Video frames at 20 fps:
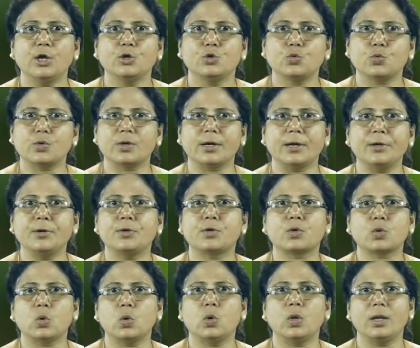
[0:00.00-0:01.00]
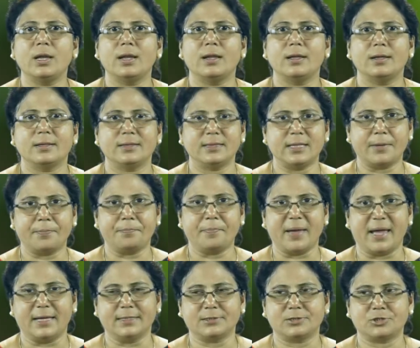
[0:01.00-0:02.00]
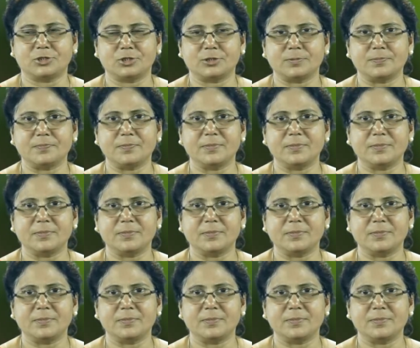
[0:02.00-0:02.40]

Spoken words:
to control the pest.